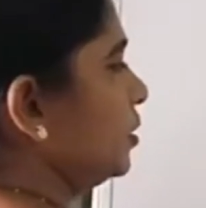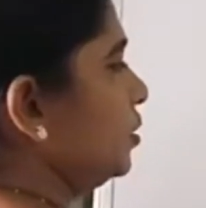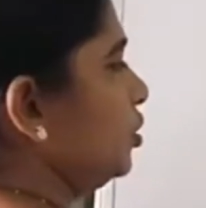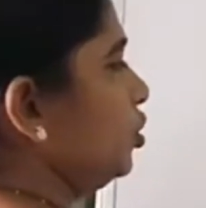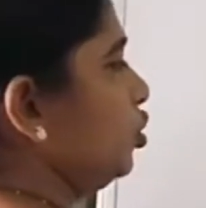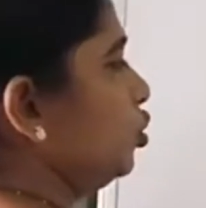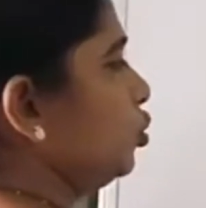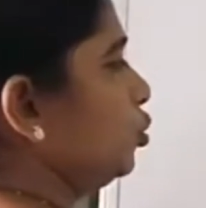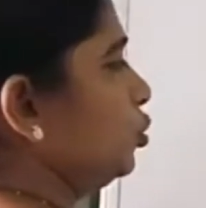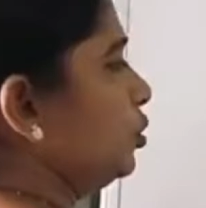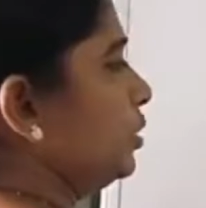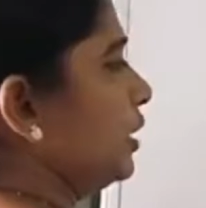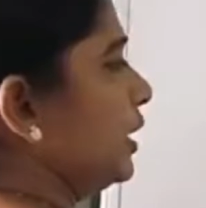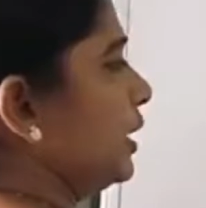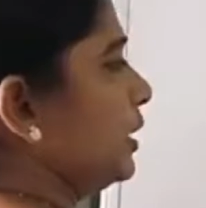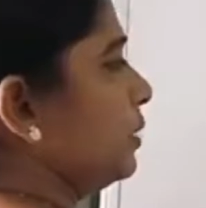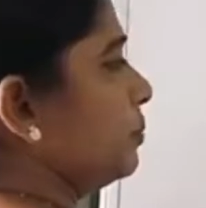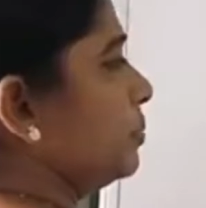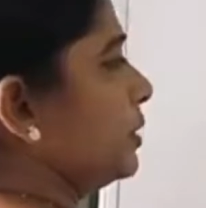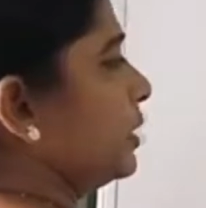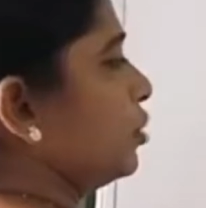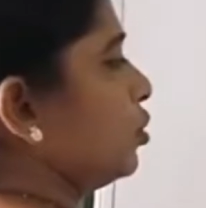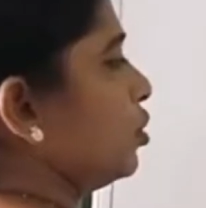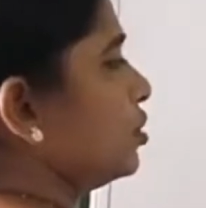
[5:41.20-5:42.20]
You
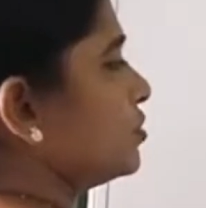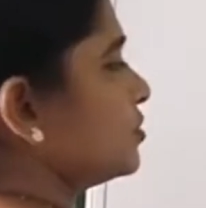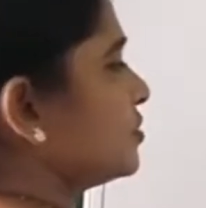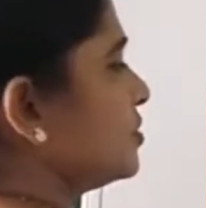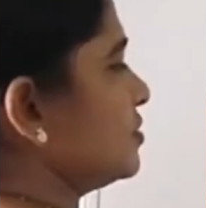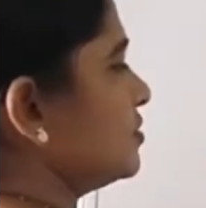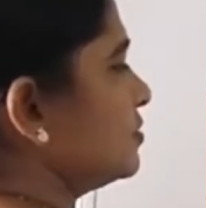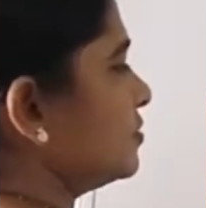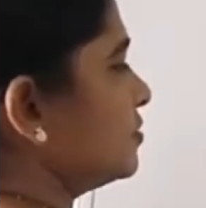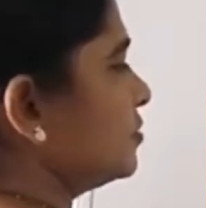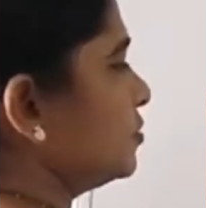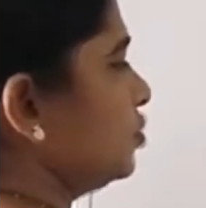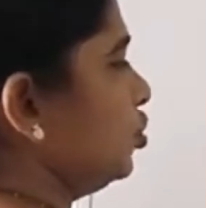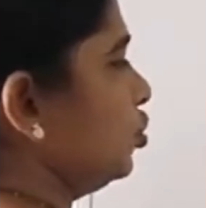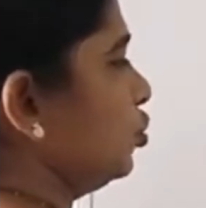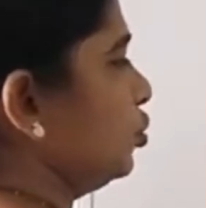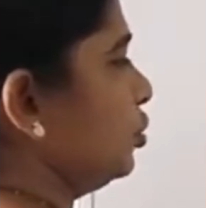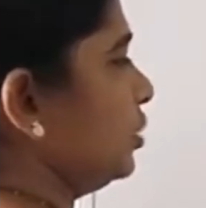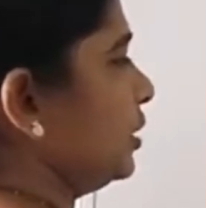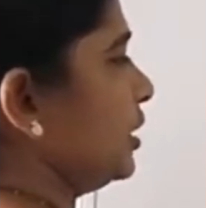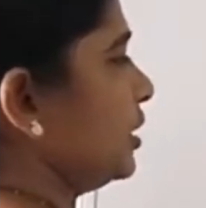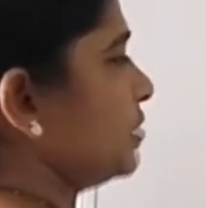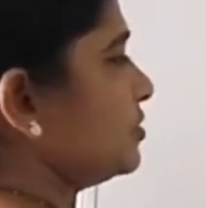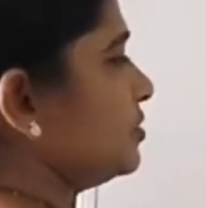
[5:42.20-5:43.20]
take precautions,
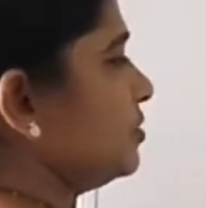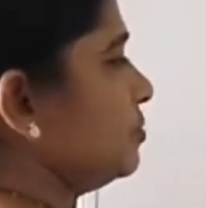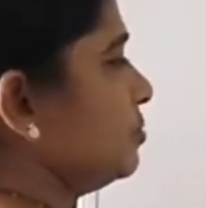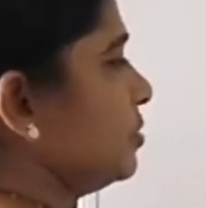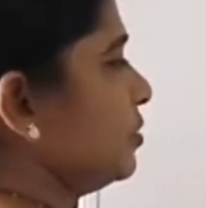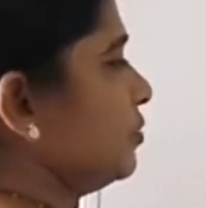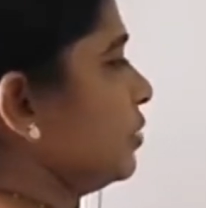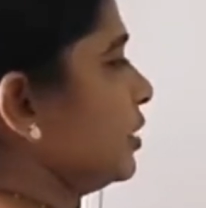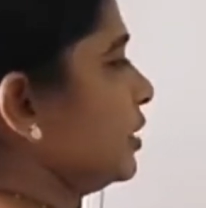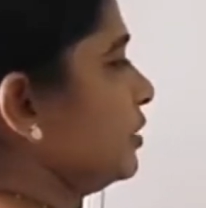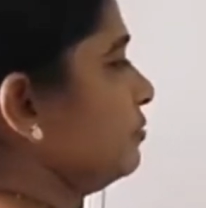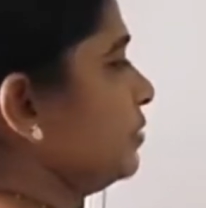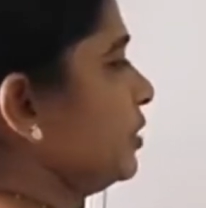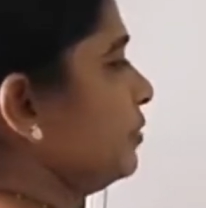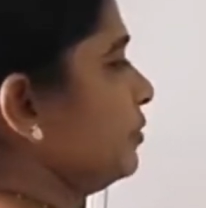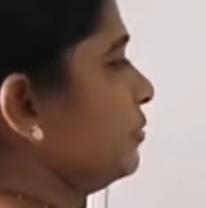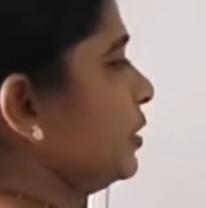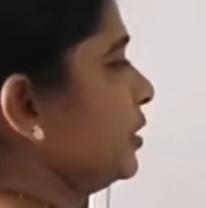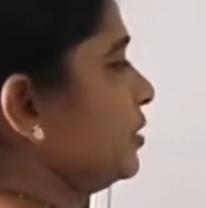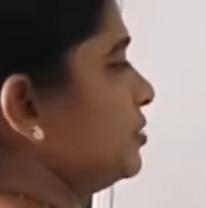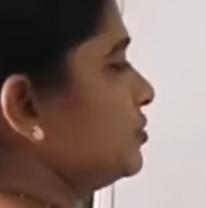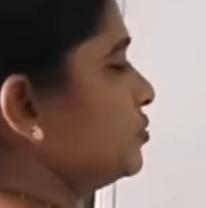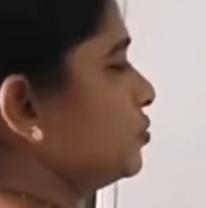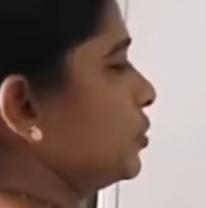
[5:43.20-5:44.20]
you take, simple one,
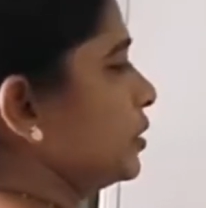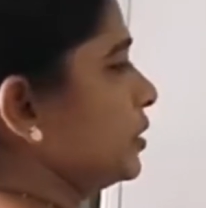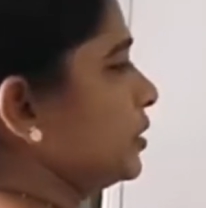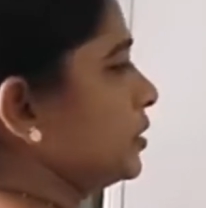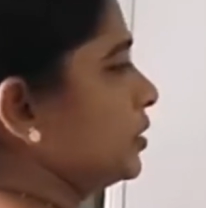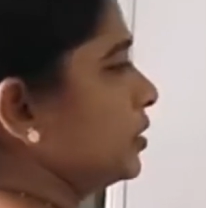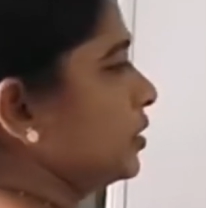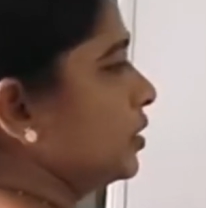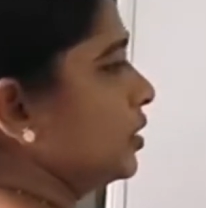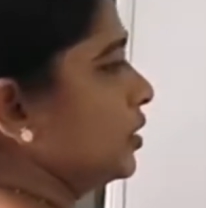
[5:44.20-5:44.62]
V1 this one.